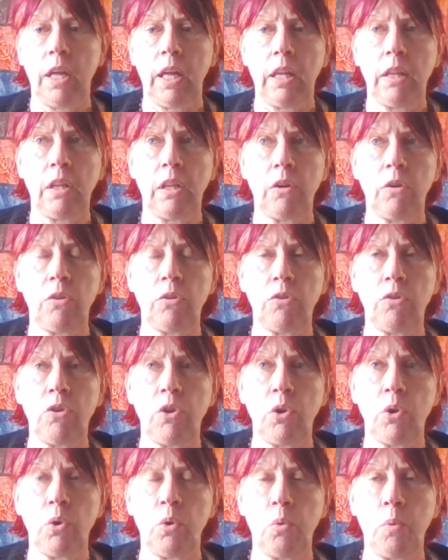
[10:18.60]
there's
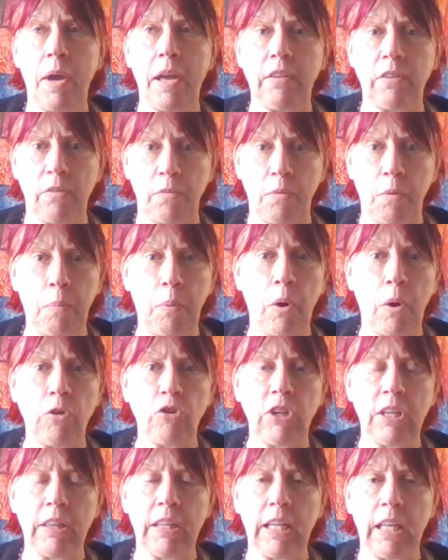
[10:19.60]
new ways of
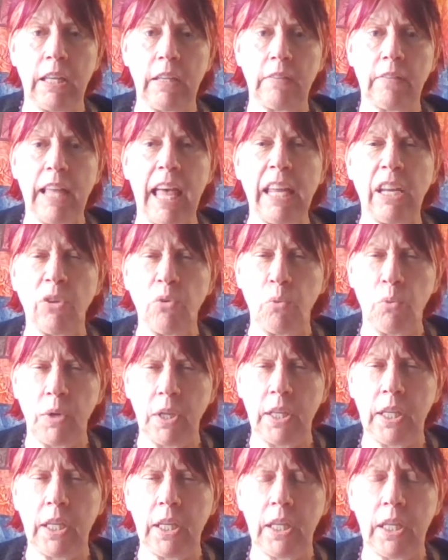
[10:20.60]
approaching things, and it's
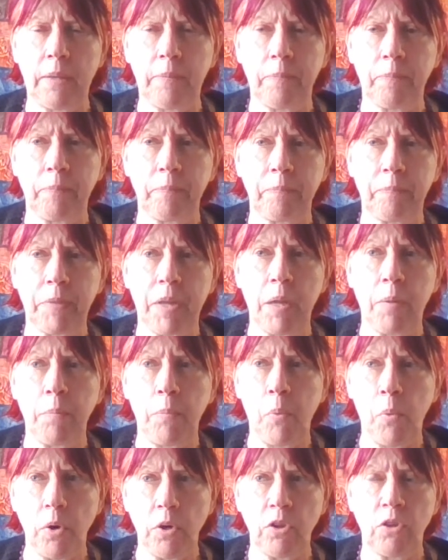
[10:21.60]
really
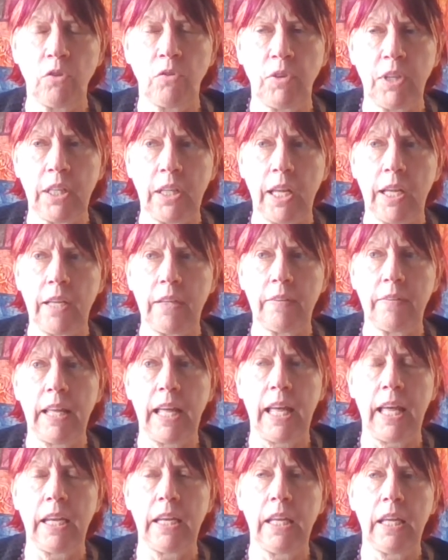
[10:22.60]
important to realize
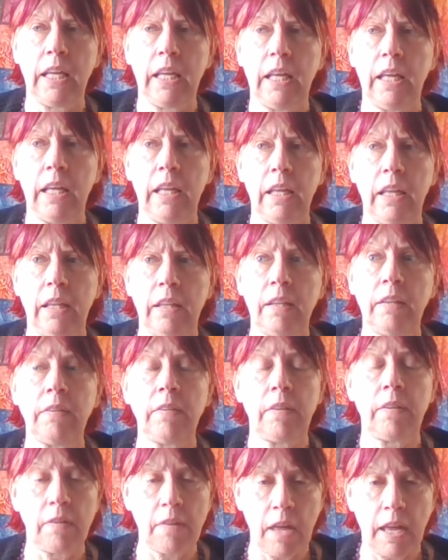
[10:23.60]
that this
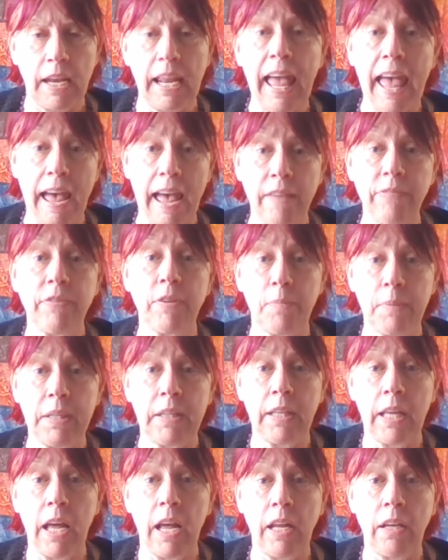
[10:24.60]
does not have to be
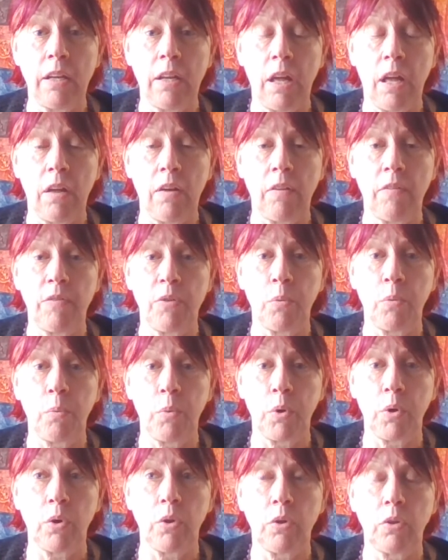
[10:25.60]
the end of the
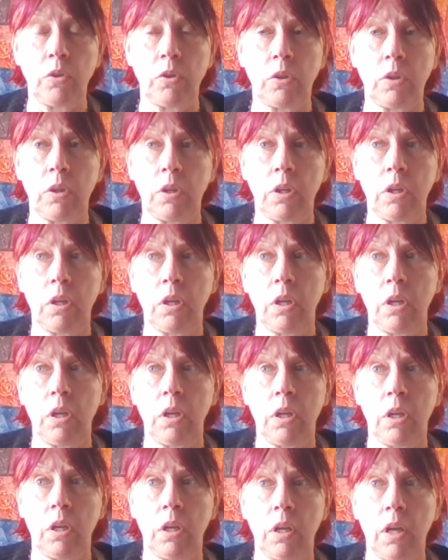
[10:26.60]
world
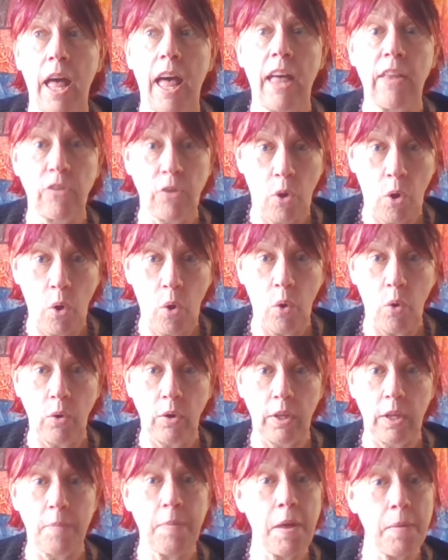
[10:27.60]
as a whole.
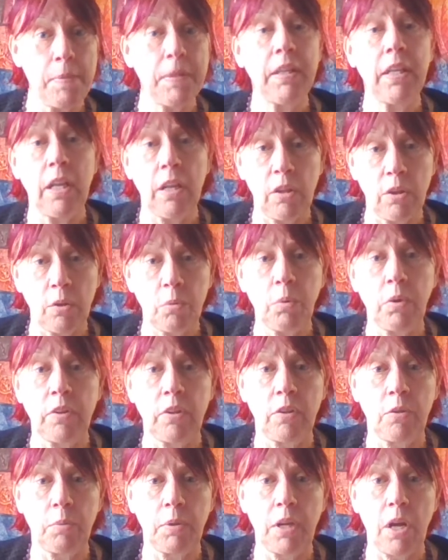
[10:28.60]
It may be the end of the world
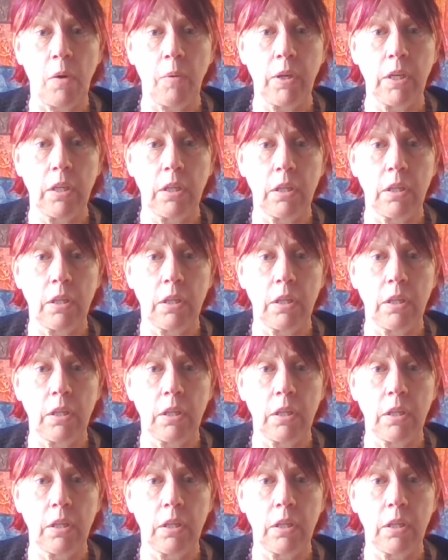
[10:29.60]
as we know it,